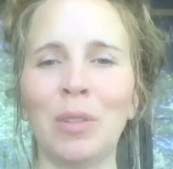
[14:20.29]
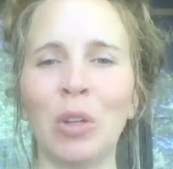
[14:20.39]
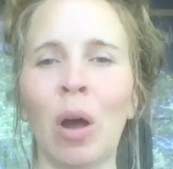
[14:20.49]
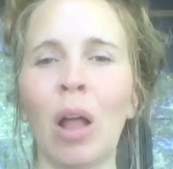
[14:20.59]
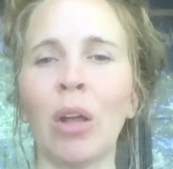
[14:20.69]

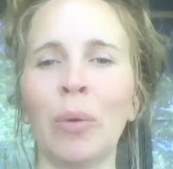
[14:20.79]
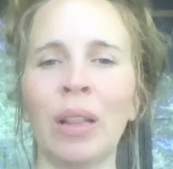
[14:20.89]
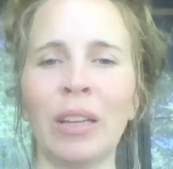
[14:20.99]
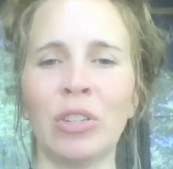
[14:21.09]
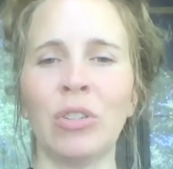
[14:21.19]
to all our
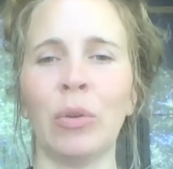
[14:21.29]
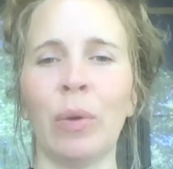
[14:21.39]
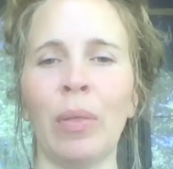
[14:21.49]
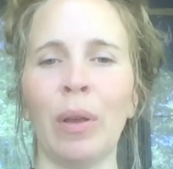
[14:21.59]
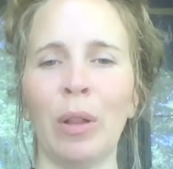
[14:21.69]
relations
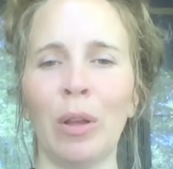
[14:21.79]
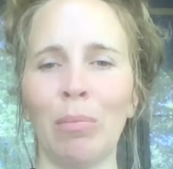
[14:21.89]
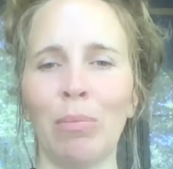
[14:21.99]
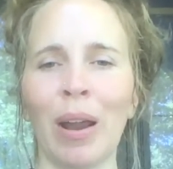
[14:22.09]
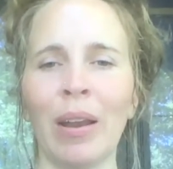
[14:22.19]
around the globe
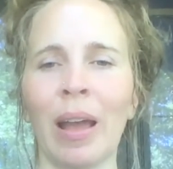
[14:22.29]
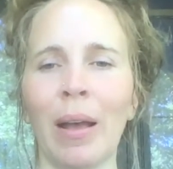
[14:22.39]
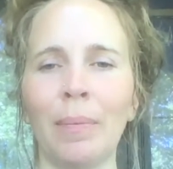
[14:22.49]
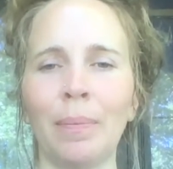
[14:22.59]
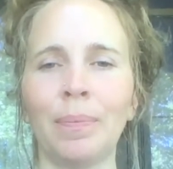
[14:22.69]
right now.